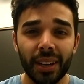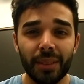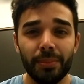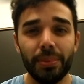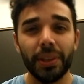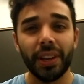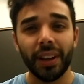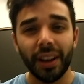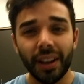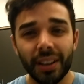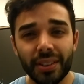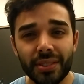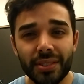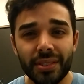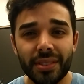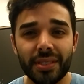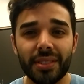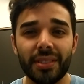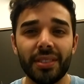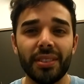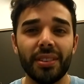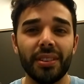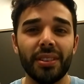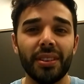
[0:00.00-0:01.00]
Because
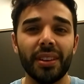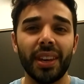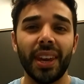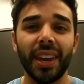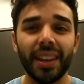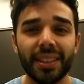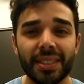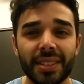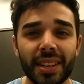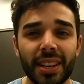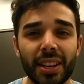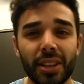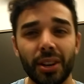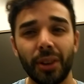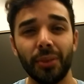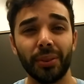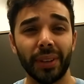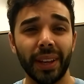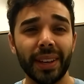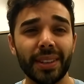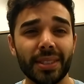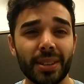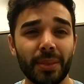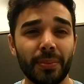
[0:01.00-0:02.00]
you can't say you don't
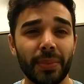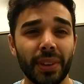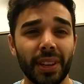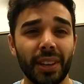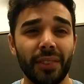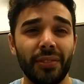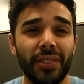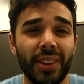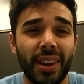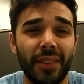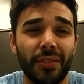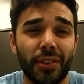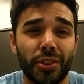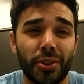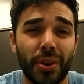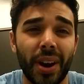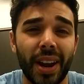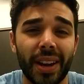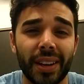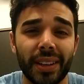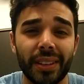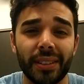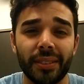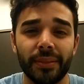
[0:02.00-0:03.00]
like something if you never
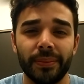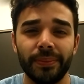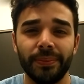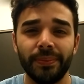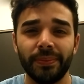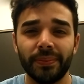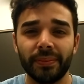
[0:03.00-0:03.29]
try it.